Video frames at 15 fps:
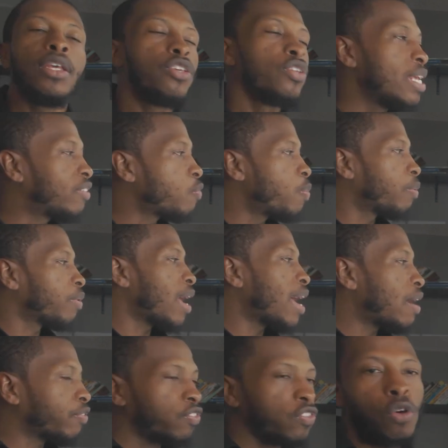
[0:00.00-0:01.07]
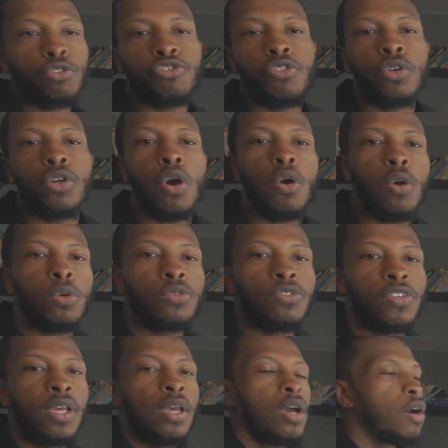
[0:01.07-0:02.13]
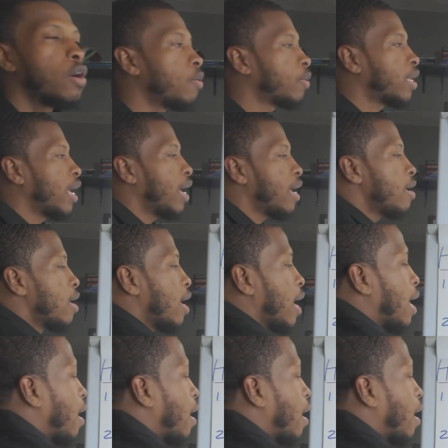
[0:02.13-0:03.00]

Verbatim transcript: You need to be able to have social goals. Okay.